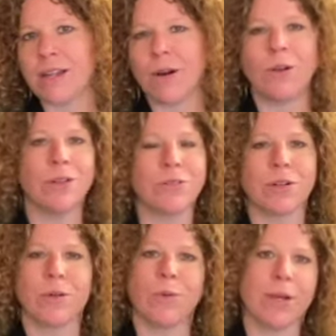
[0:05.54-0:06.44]
all over
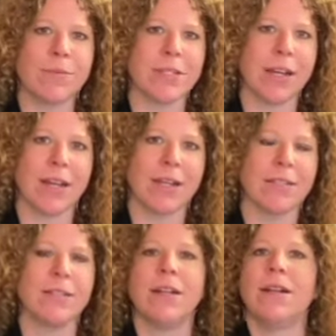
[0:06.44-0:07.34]
our
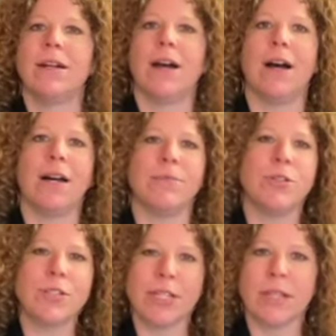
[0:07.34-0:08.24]
website,
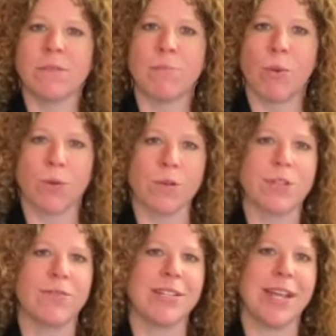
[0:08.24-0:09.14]
you see the
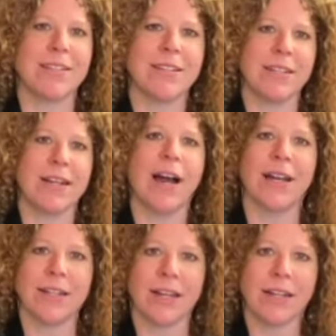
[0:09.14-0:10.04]
importance of testing
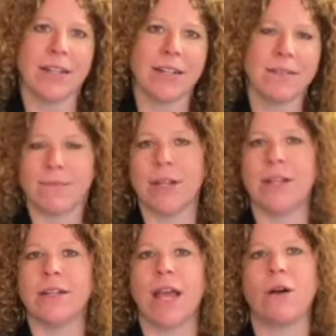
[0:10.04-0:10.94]
highlighted
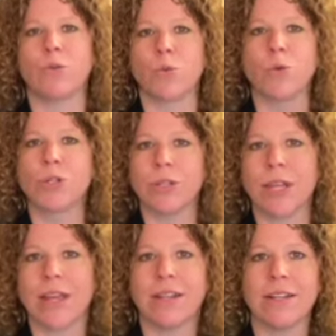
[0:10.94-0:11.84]
and how crucial
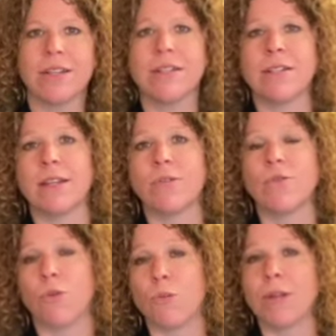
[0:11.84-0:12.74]
that is in
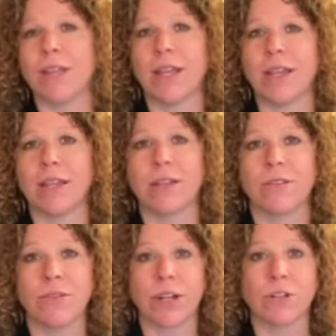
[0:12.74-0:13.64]
formulating an
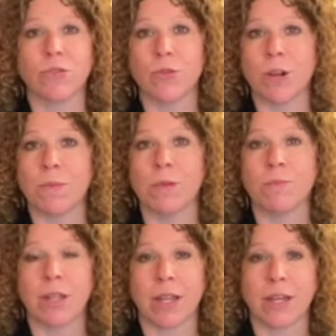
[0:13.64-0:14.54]
effective treatment
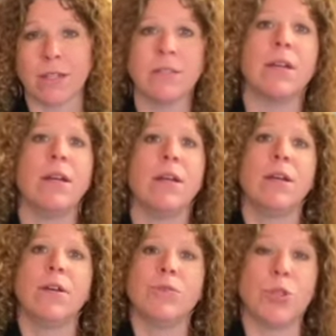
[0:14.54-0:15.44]
plan,
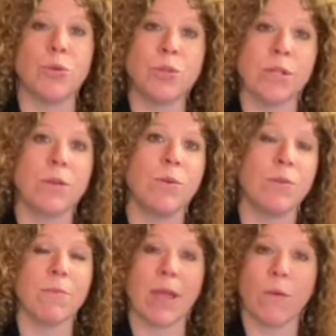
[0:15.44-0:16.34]
choosing who
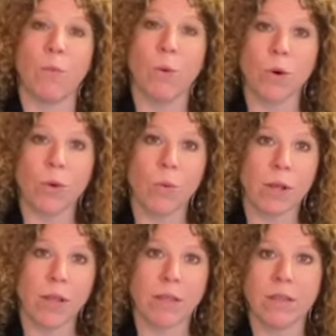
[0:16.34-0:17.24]
you may work
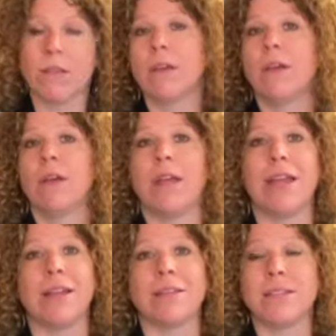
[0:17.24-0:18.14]
with,
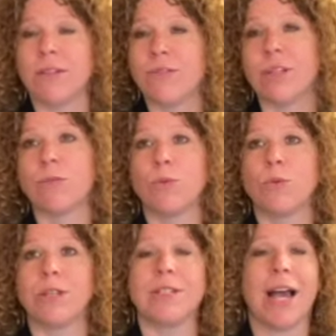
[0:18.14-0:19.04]
and sifting through
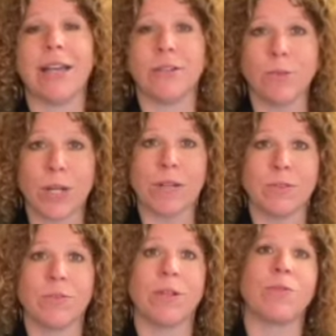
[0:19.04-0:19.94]
the tidal wave
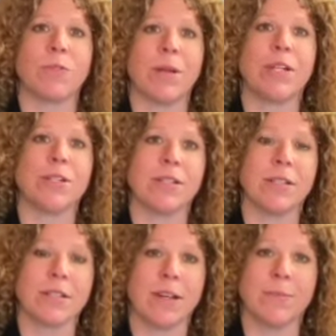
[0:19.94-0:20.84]
of information
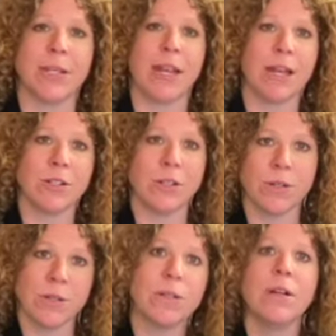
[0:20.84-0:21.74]
that's coming at
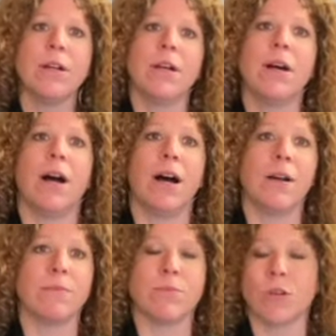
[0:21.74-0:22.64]
you.
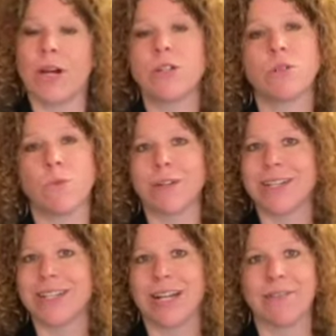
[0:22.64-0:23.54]
So I just wanted
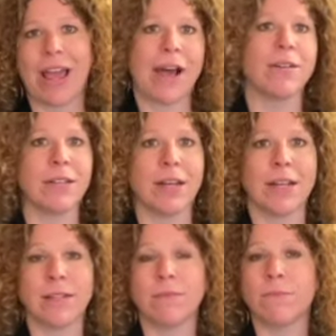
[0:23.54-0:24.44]
to kind of
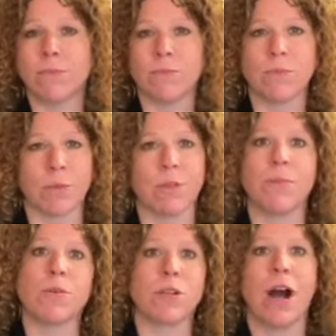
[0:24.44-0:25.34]
outline some of the
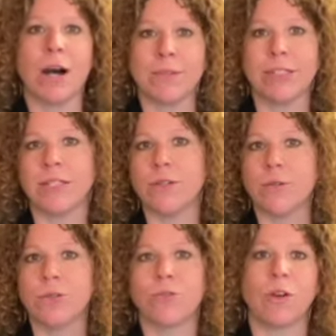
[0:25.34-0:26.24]
most commonly
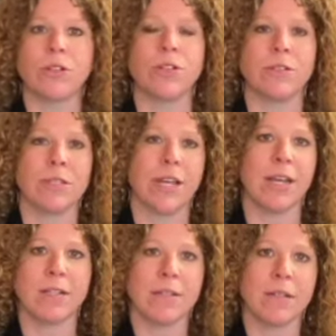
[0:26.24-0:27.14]
used functional
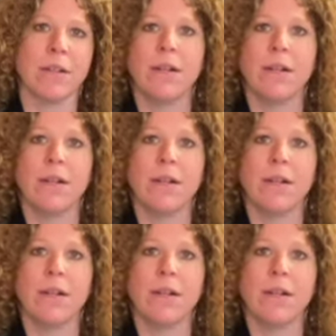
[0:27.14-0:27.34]
tests.